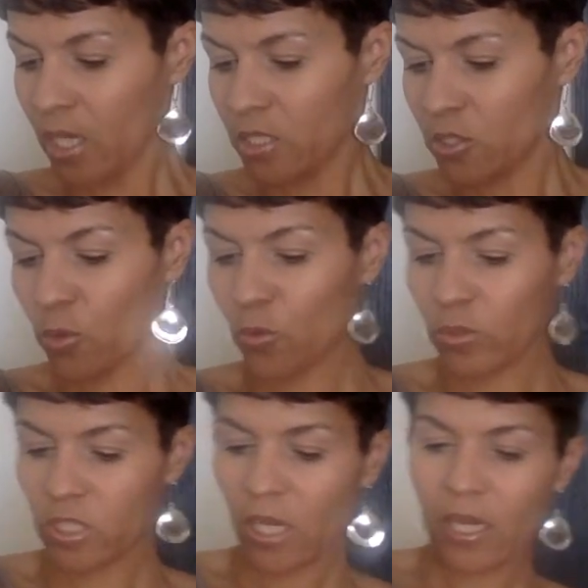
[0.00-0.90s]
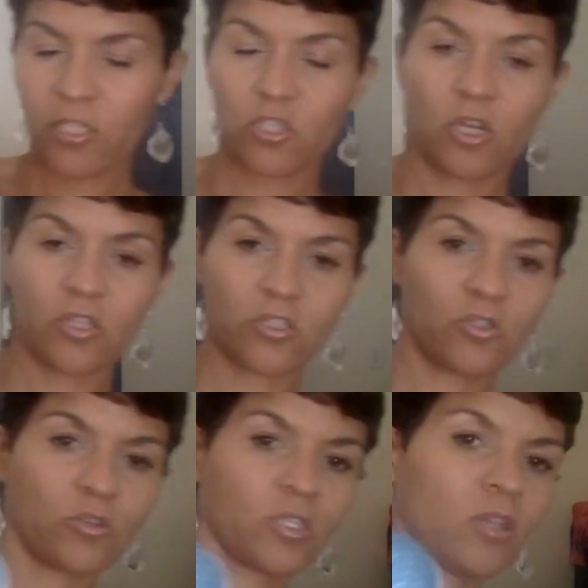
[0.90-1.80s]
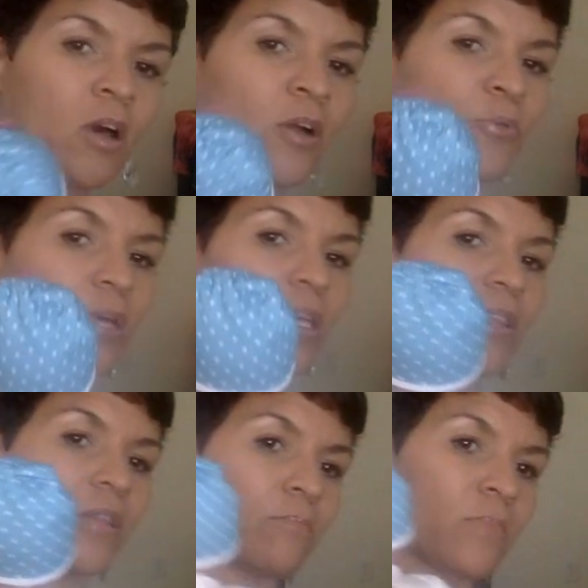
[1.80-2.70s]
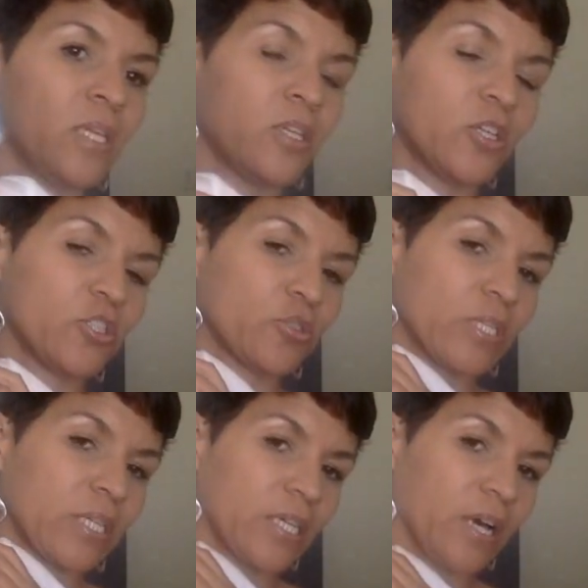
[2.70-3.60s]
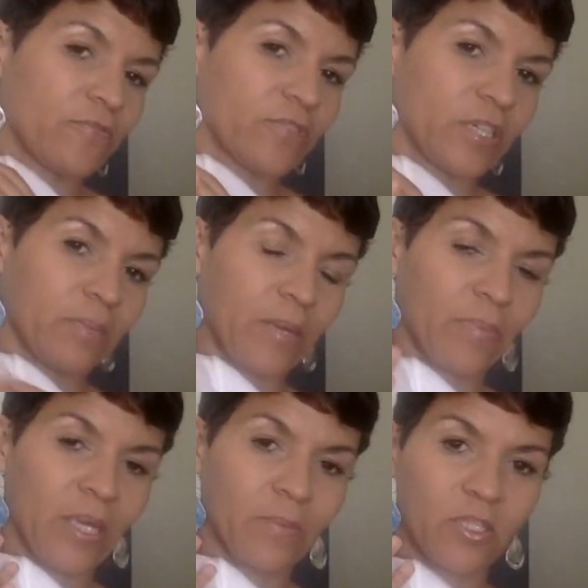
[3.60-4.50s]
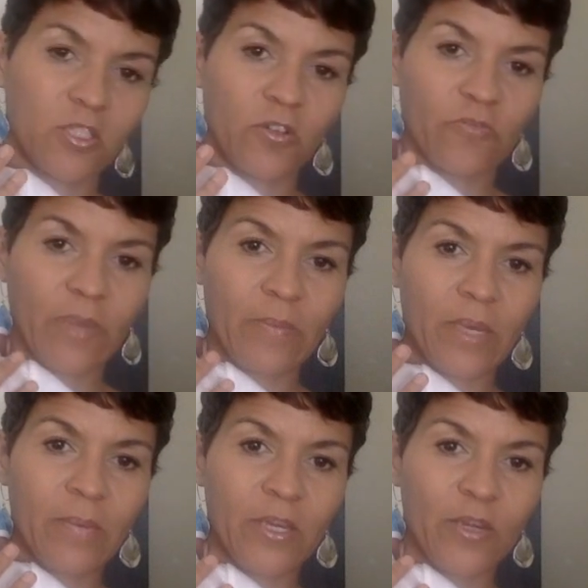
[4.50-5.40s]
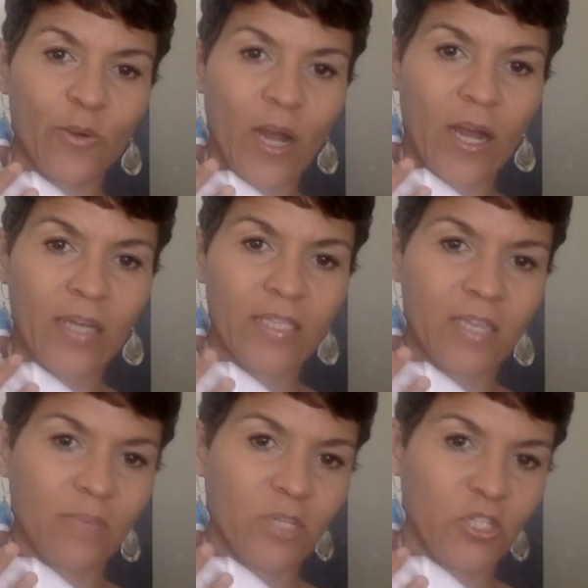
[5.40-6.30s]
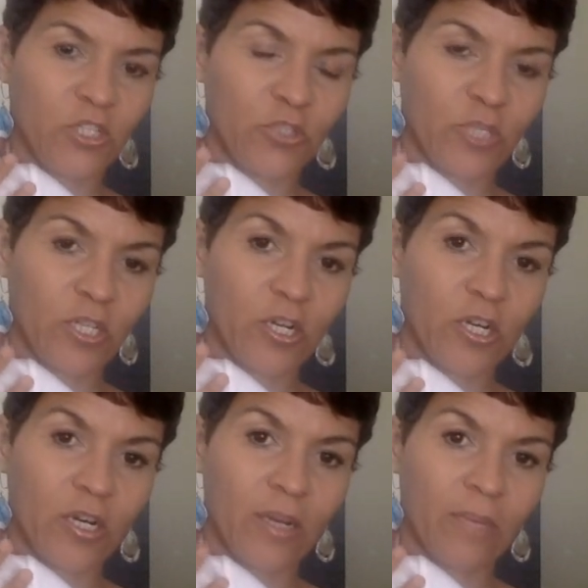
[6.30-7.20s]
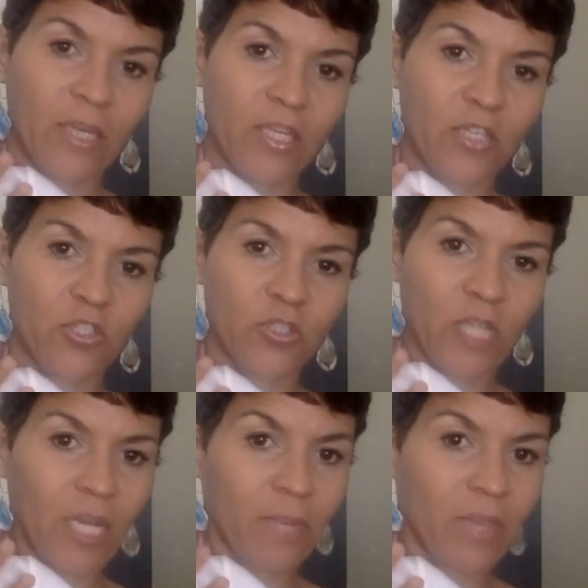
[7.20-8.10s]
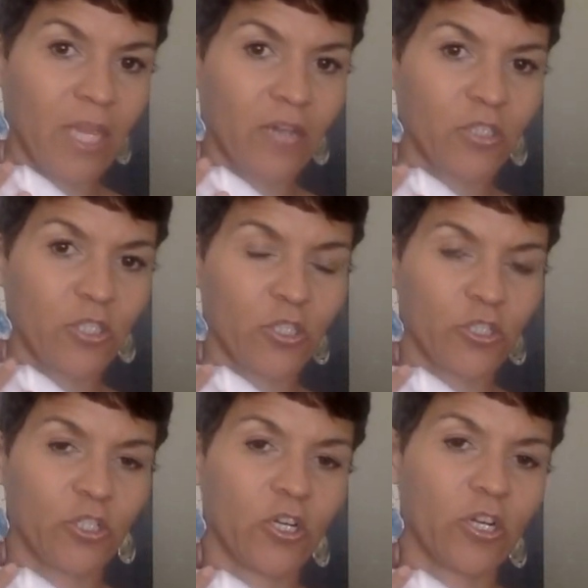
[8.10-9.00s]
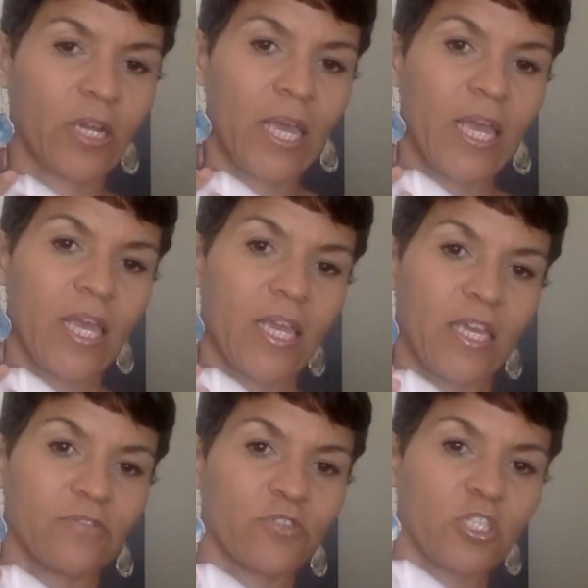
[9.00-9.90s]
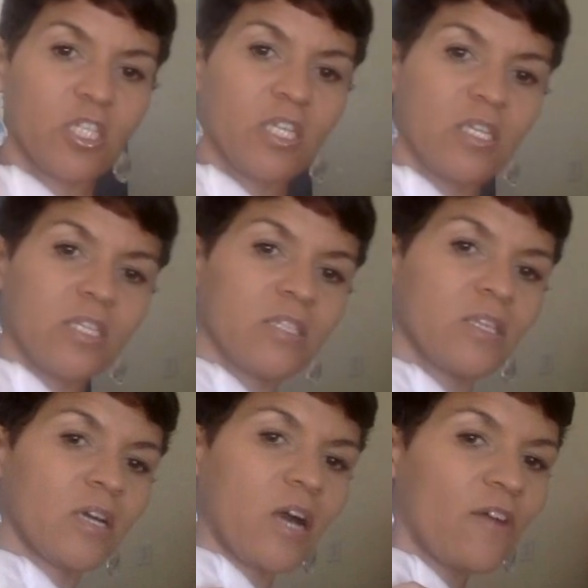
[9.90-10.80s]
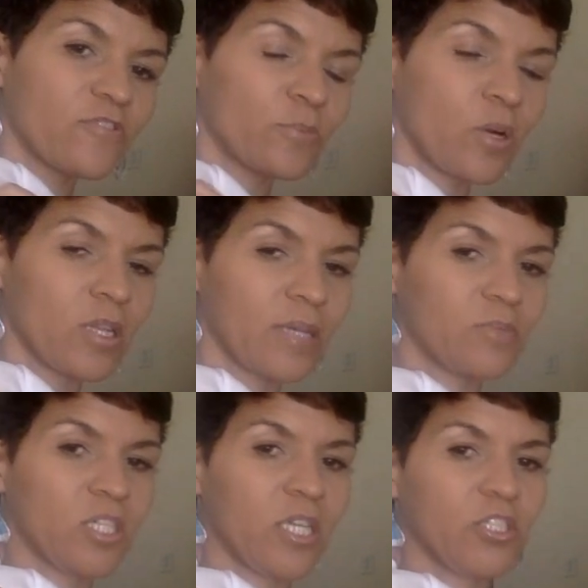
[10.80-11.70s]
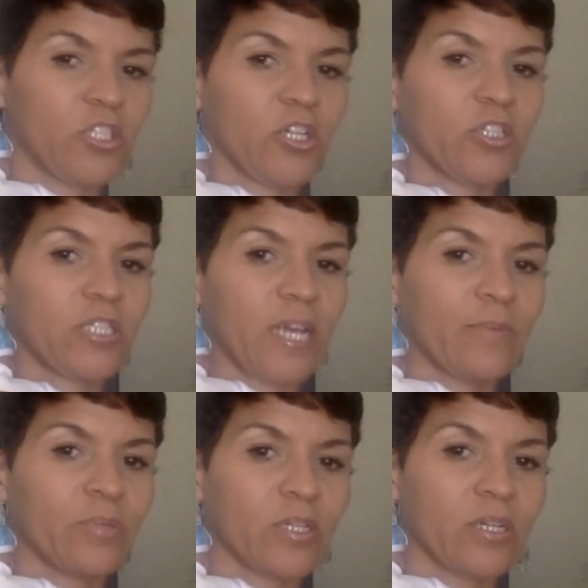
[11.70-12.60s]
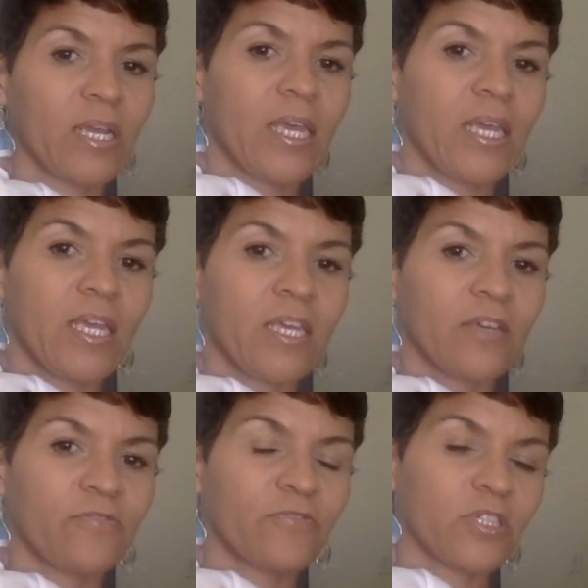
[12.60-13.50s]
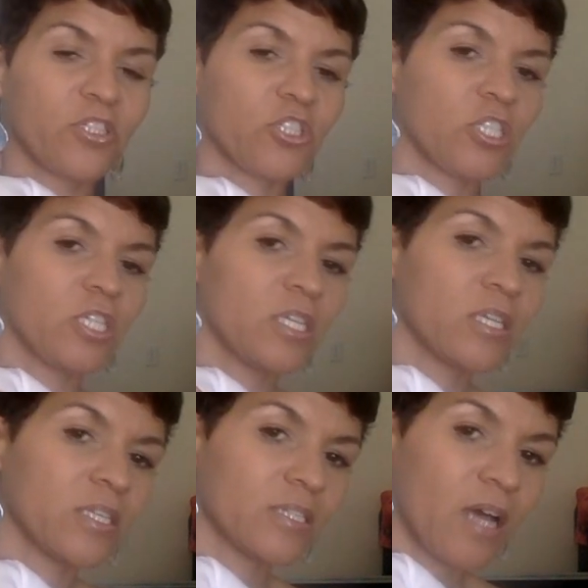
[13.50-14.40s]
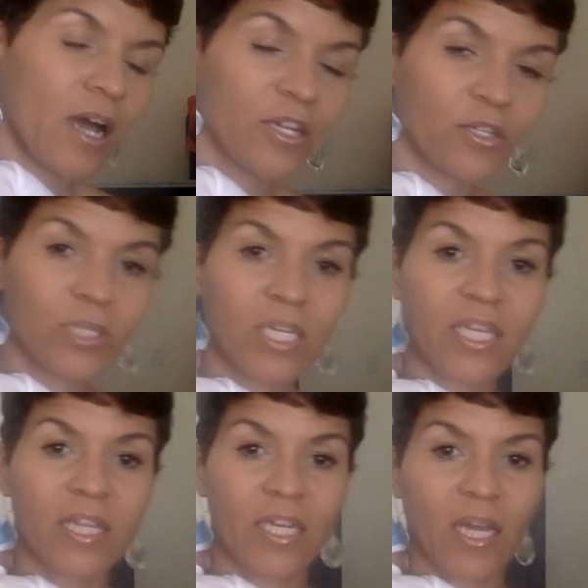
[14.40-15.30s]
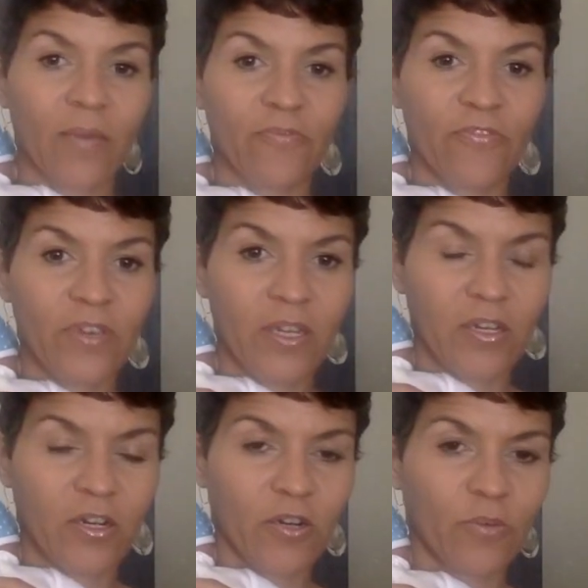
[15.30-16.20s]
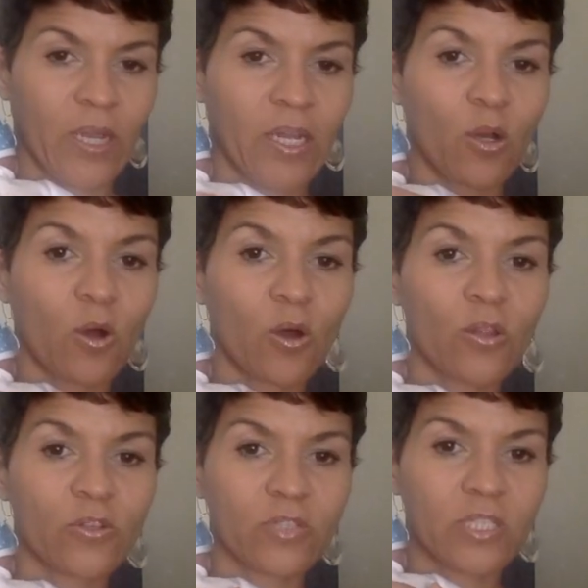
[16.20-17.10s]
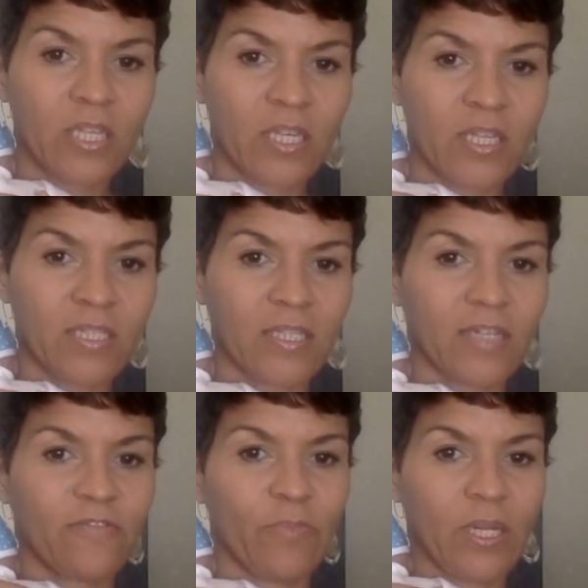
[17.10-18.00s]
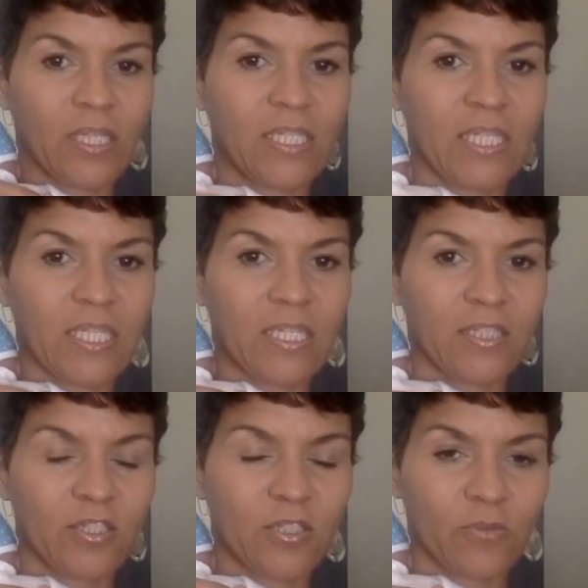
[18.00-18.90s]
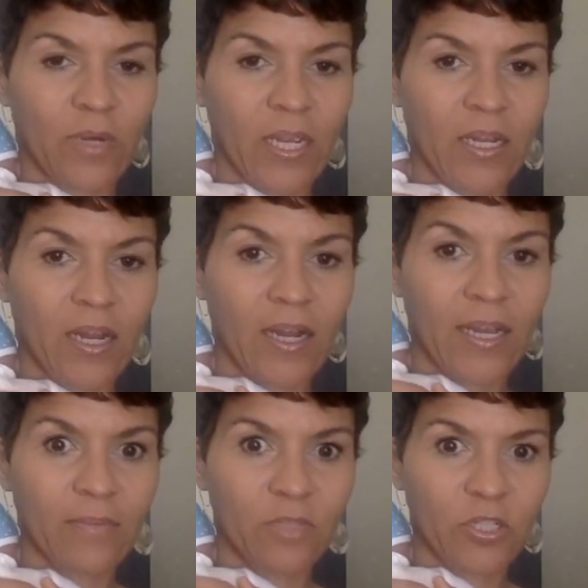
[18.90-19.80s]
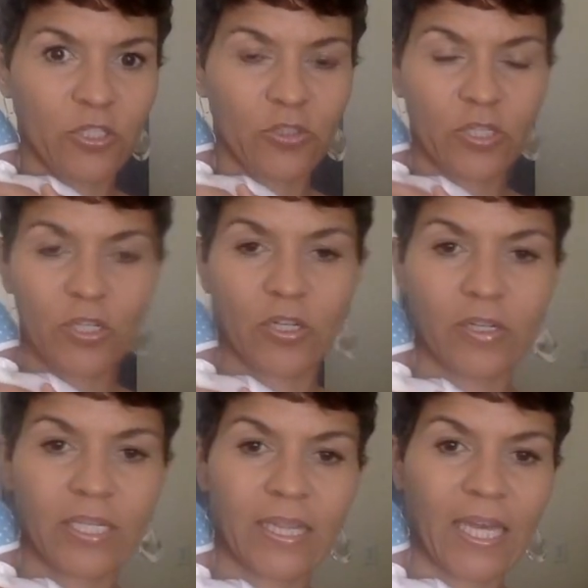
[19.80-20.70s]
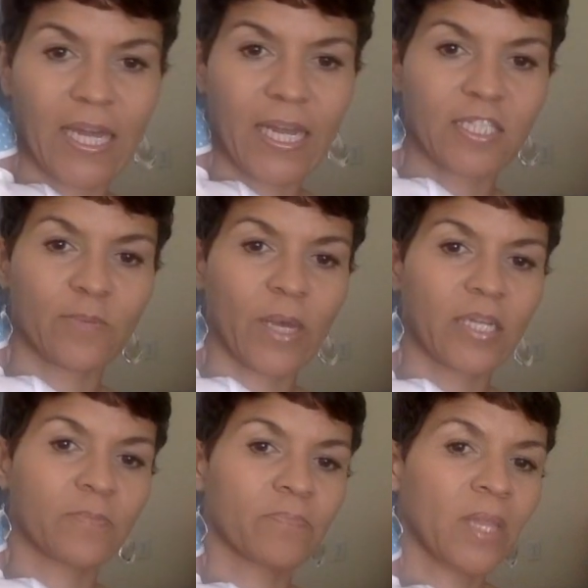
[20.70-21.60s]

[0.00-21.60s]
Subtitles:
So touch also goes along with me nurturing and comforting my baby. So if my baby cries, I'm nurturing her. I'm making sure that I'm there to nurture her. If she is uncomfortable, I'm changing her diaper. If she is hungry, then I'm feeding her, right? All those things that if Bella needs, right, I am nurturing her in that aspect.